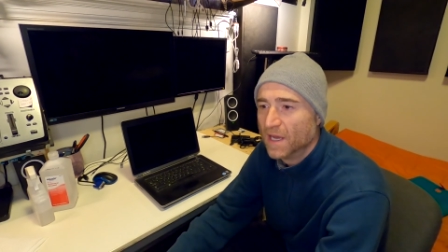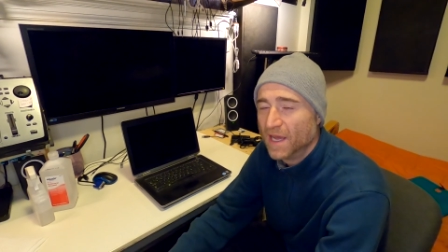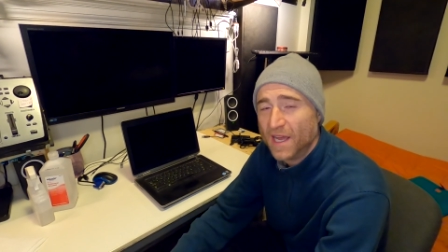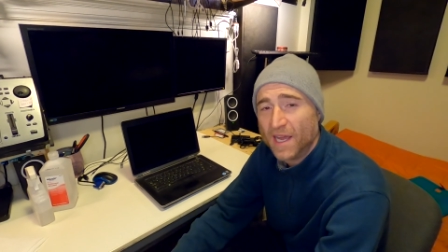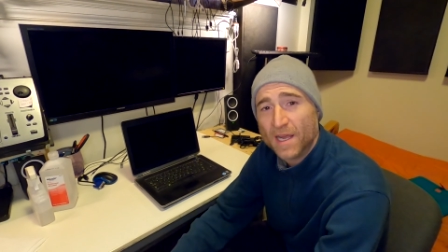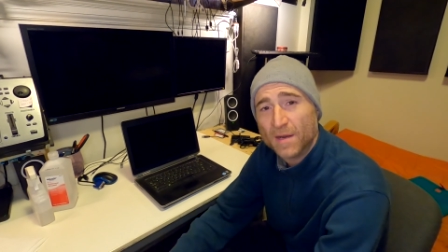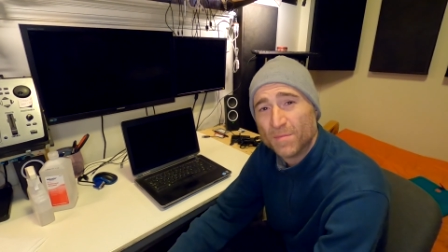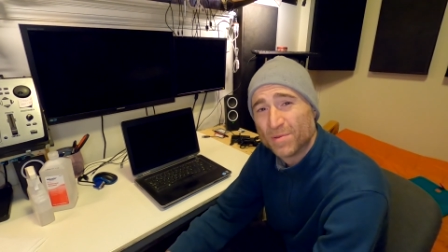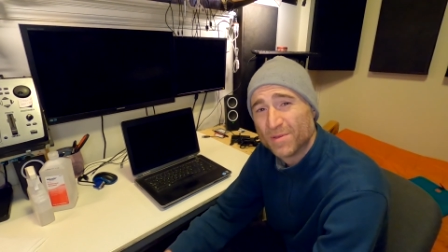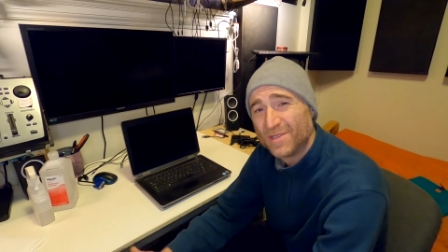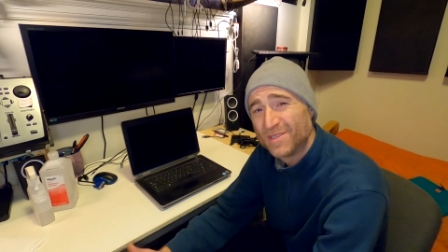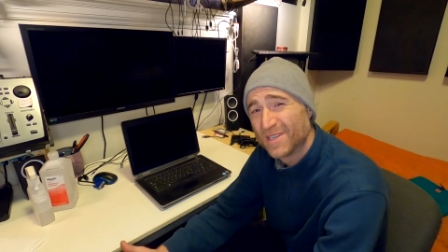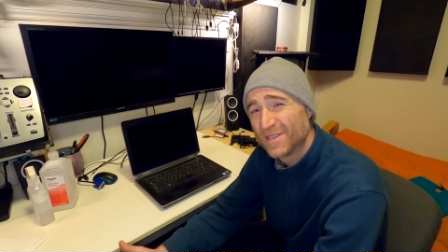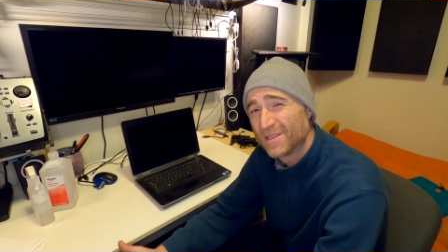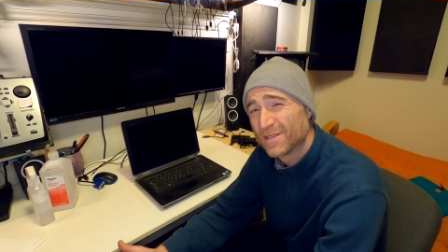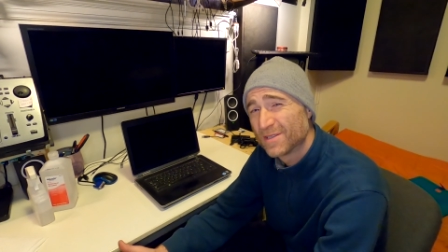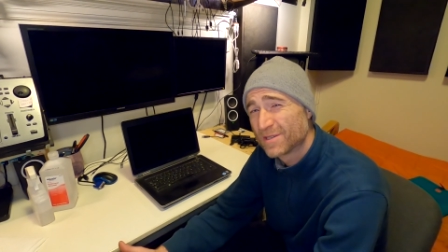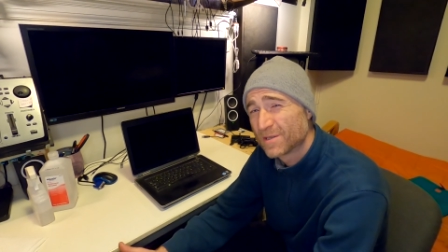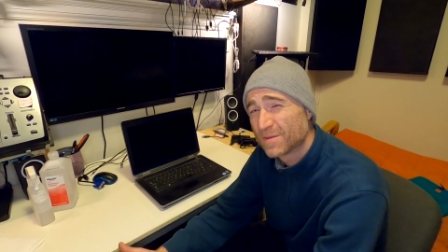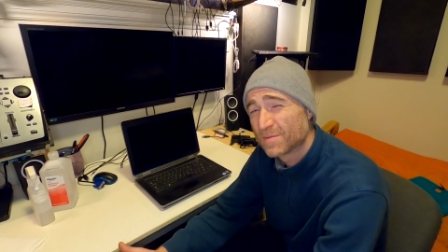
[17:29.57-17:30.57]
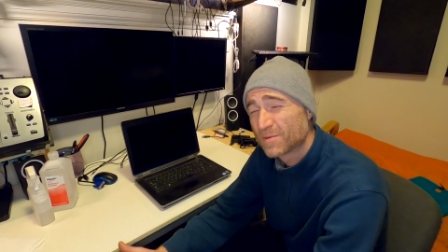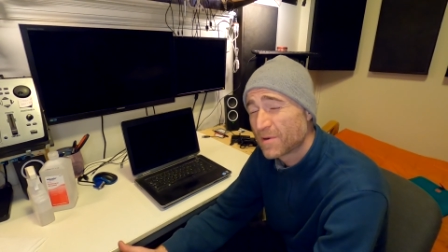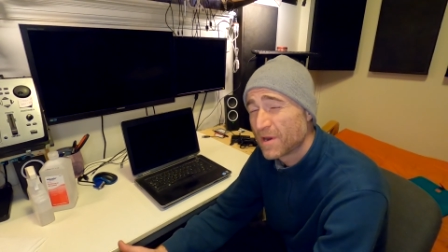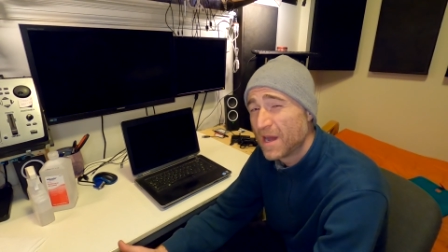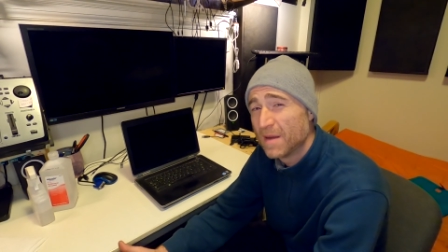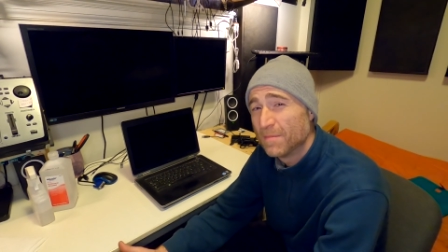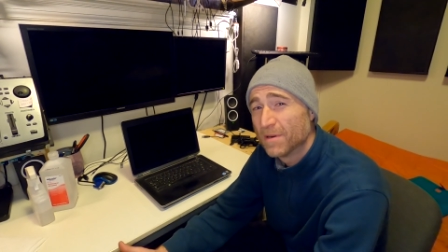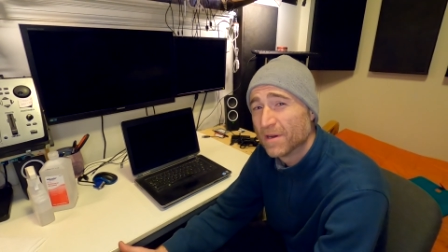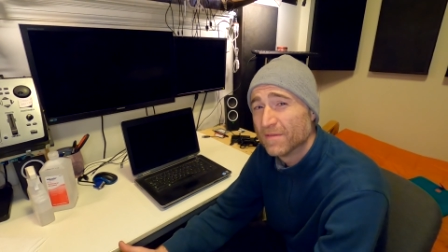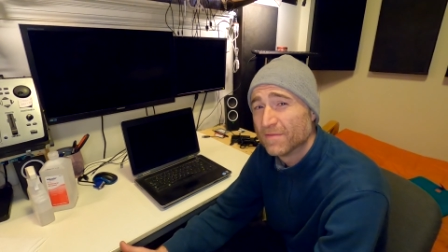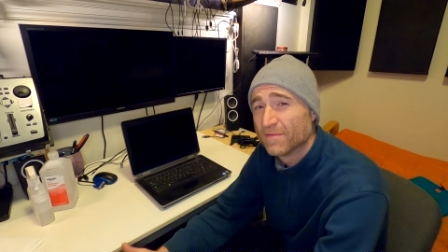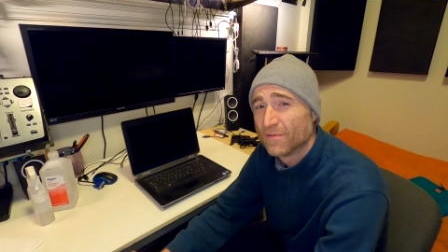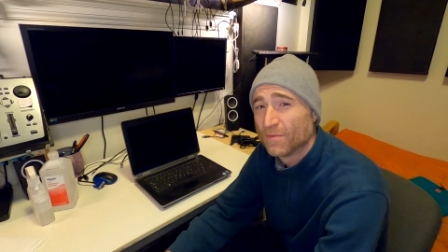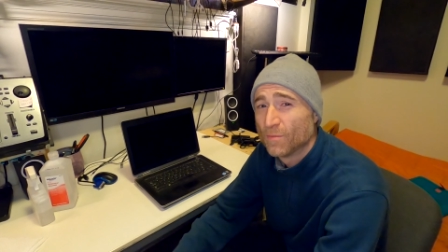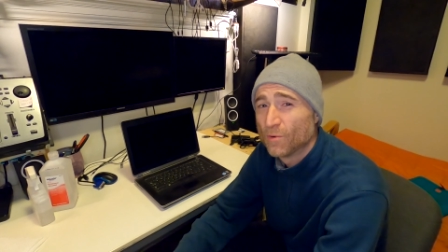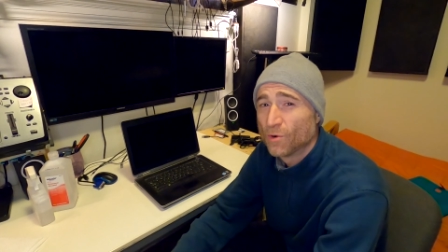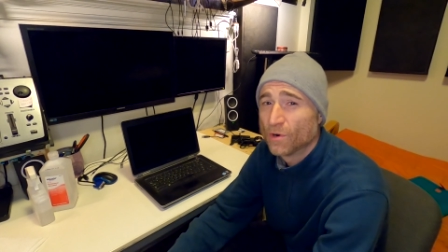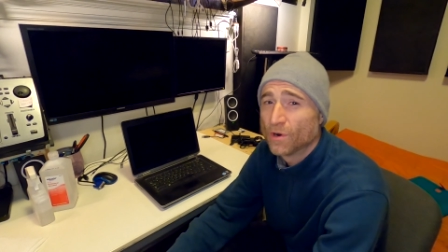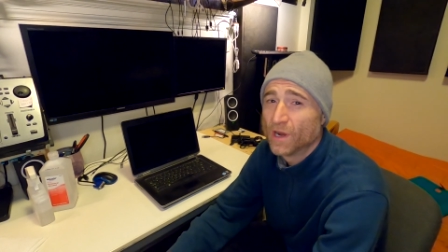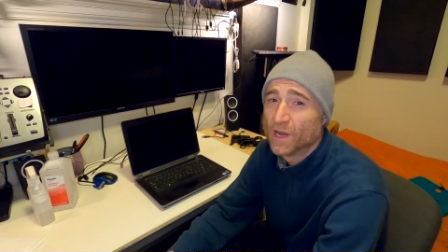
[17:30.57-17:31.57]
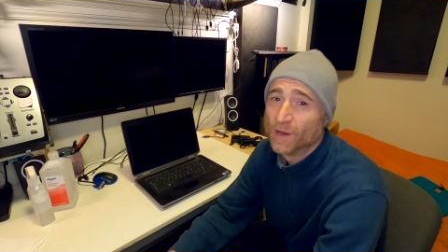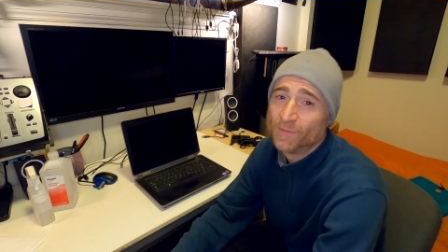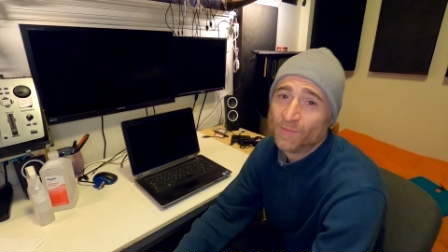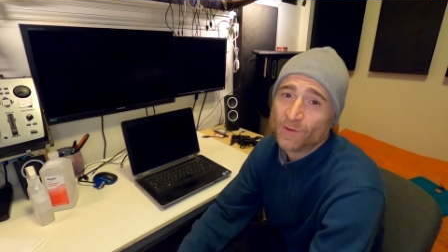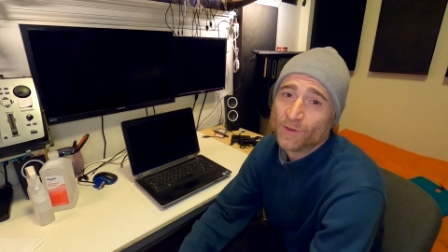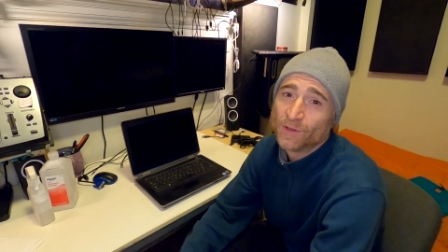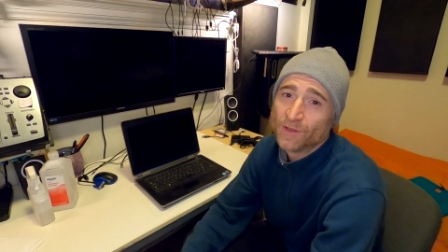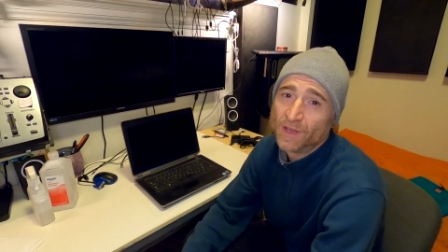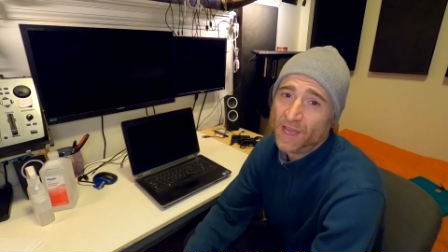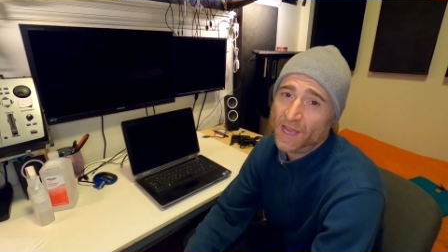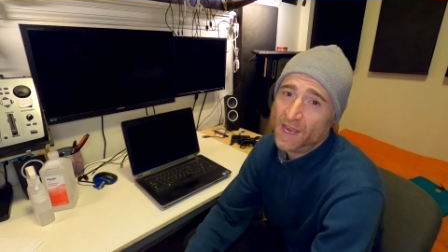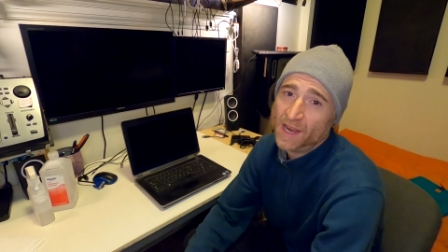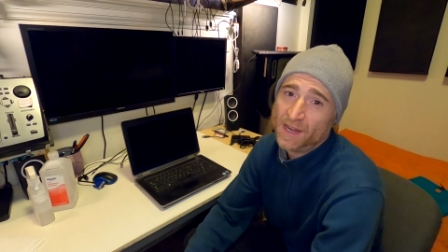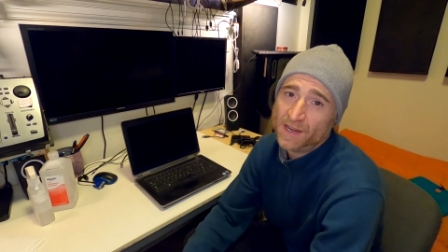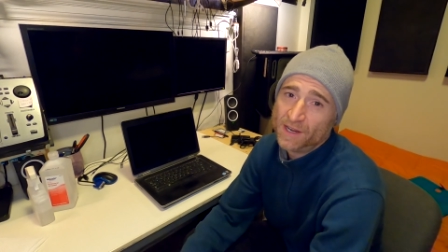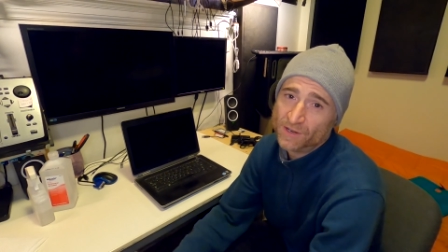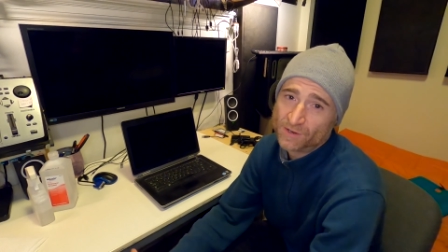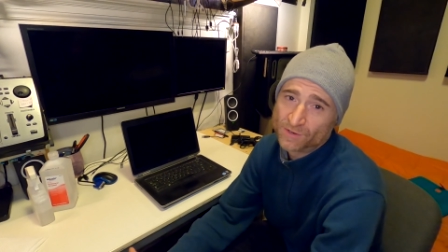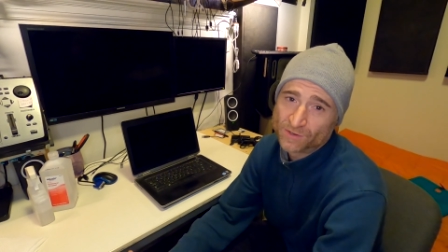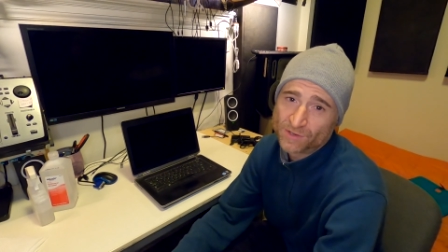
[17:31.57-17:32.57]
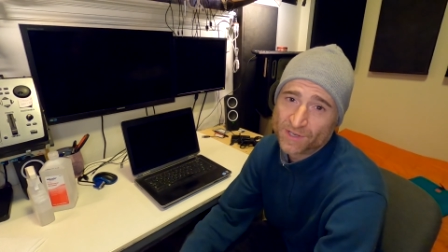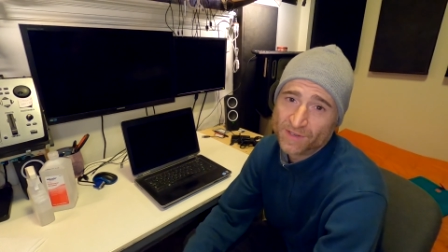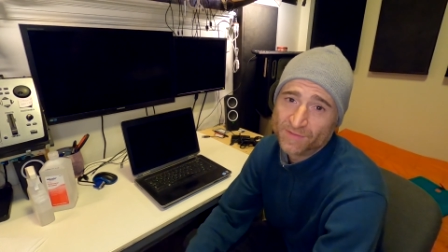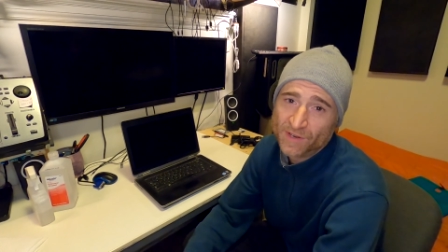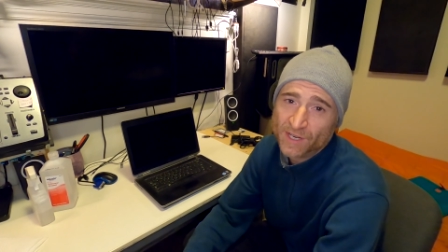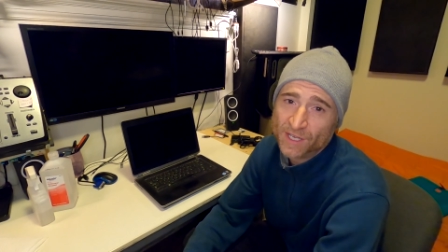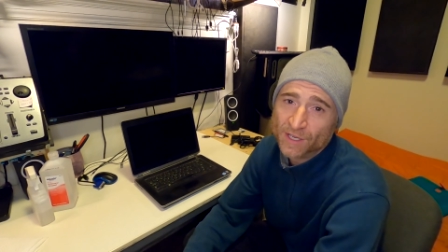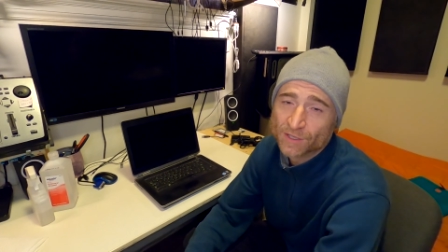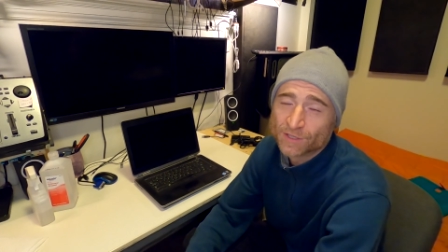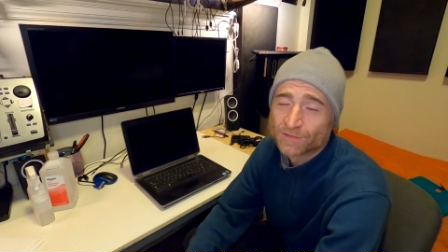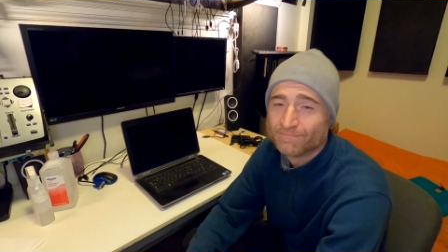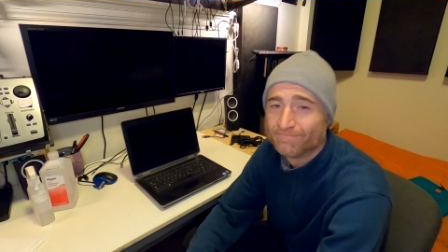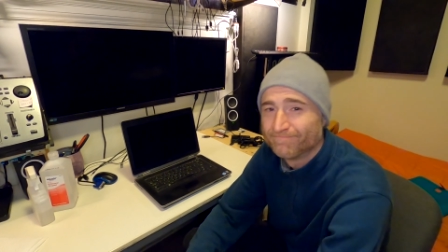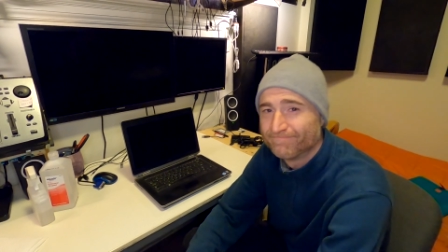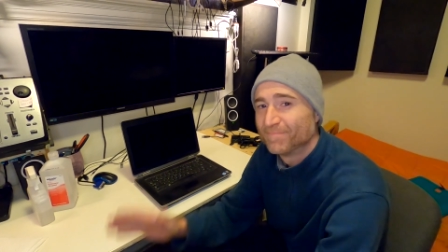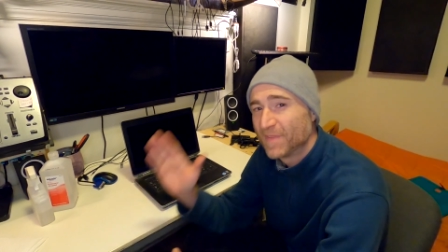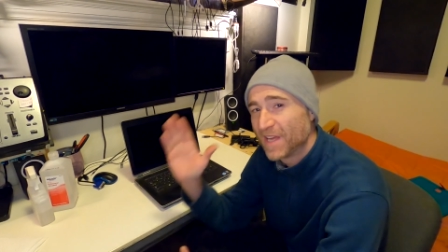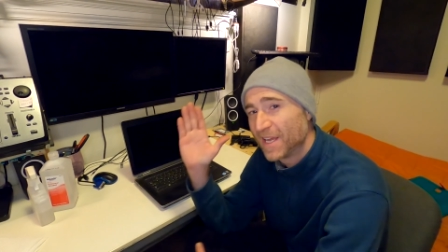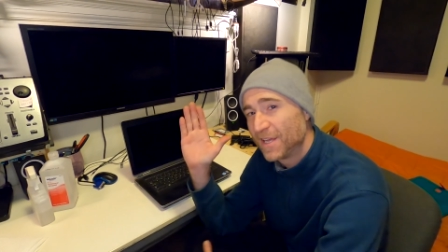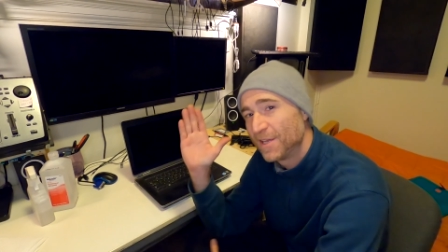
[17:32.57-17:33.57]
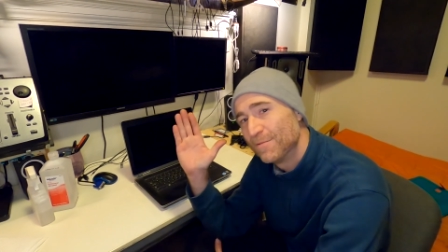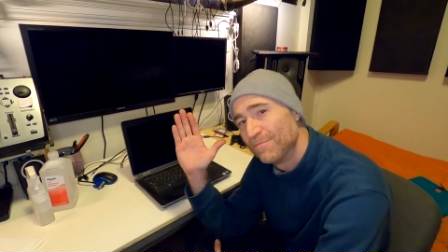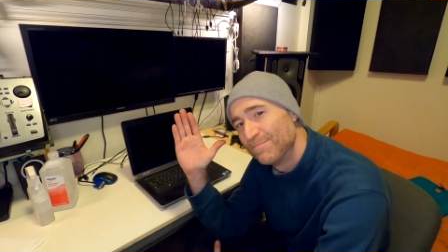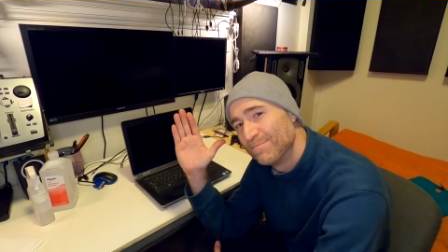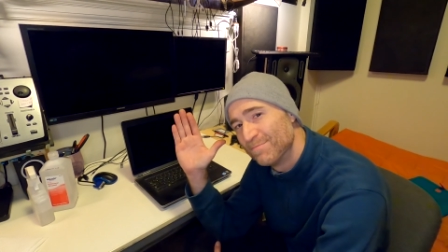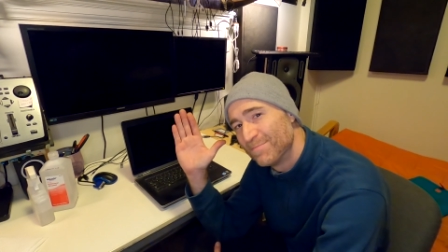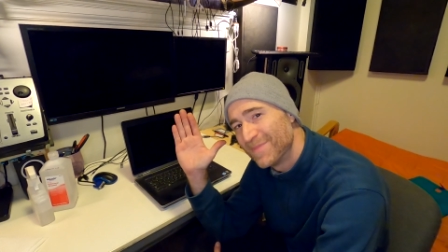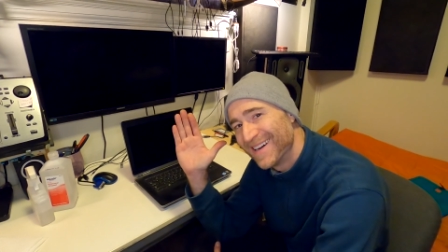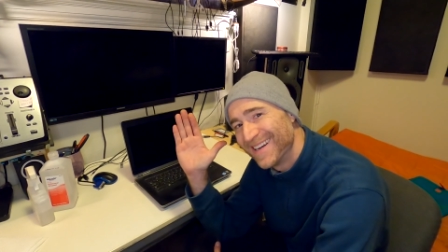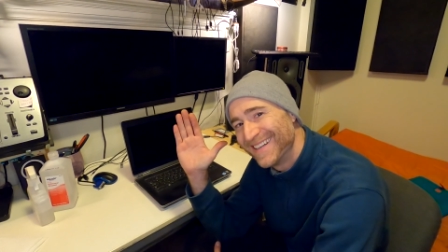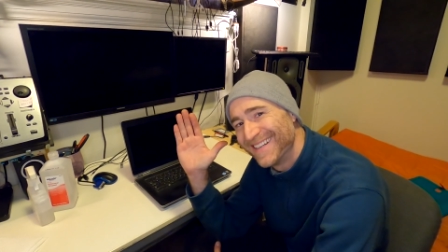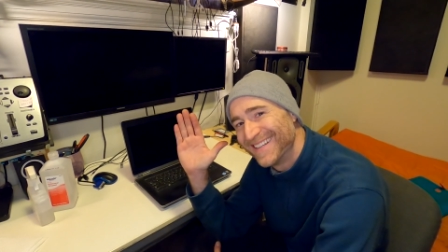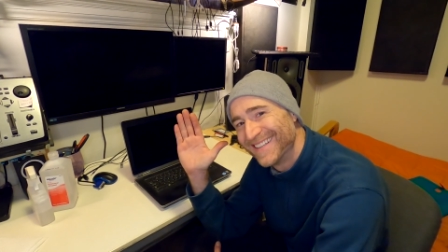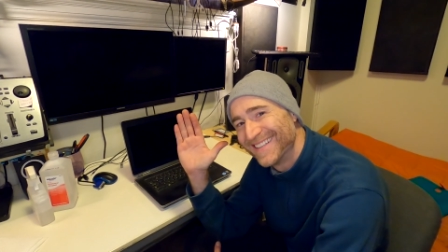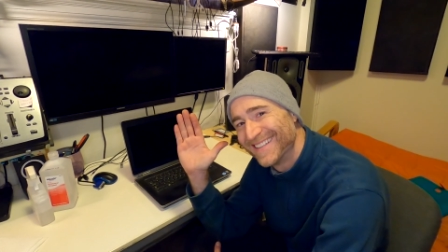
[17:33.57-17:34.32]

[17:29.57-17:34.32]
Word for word: And please hit the subscribe button for more helpful and interesting videos. Thank you. Bye.